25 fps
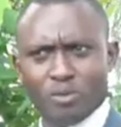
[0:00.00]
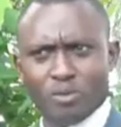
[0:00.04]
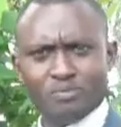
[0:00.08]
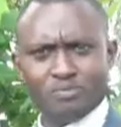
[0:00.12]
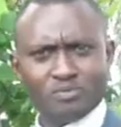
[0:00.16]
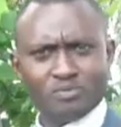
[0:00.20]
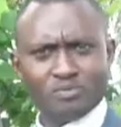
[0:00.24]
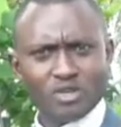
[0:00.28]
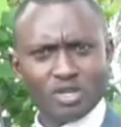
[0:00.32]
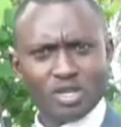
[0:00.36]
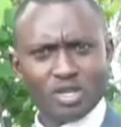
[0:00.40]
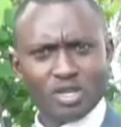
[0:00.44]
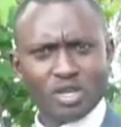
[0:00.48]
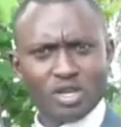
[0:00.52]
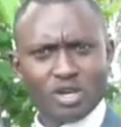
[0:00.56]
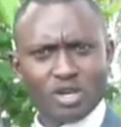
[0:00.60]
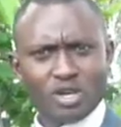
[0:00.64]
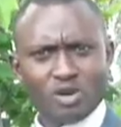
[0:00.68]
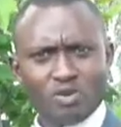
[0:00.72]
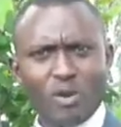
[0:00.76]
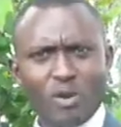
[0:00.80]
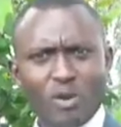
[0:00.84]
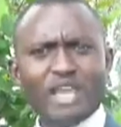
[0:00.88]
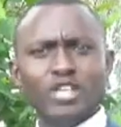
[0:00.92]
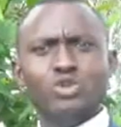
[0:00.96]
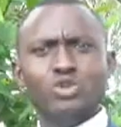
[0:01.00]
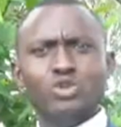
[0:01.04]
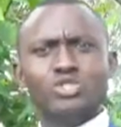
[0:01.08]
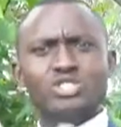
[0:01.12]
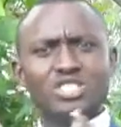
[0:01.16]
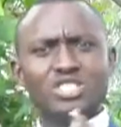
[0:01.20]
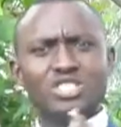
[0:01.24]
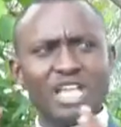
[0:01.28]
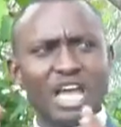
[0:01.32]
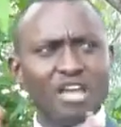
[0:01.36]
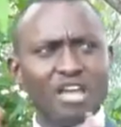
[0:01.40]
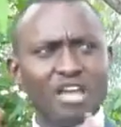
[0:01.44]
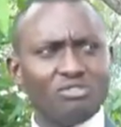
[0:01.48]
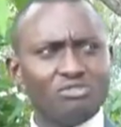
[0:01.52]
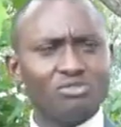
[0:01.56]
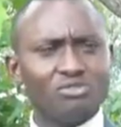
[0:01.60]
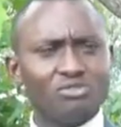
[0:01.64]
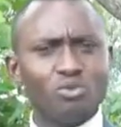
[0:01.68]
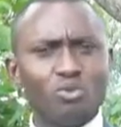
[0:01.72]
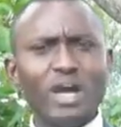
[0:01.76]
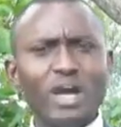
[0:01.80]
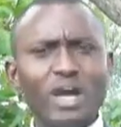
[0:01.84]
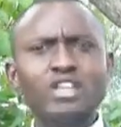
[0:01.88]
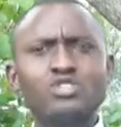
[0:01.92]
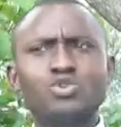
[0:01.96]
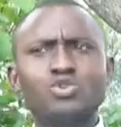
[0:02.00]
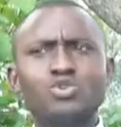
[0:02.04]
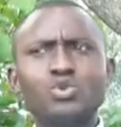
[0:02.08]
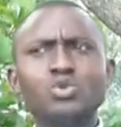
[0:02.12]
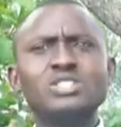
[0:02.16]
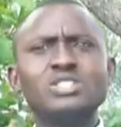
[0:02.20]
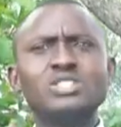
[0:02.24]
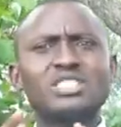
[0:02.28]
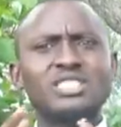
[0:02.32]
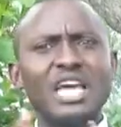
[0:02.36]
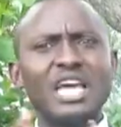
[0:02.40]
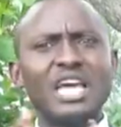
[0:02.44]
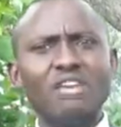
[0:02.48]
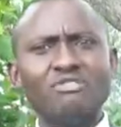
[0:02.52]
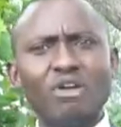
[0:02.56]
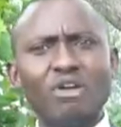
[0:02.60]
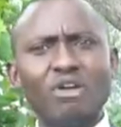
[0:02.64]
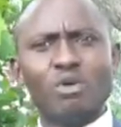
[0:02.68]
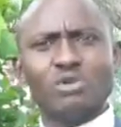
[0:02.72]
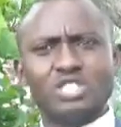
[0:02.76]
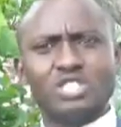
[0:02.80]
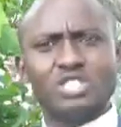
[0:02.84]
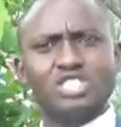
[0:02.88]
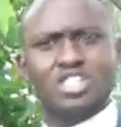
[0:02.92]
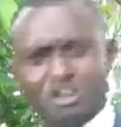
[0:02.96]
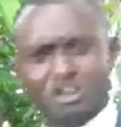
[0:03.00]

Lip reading: Why do you drive out demons?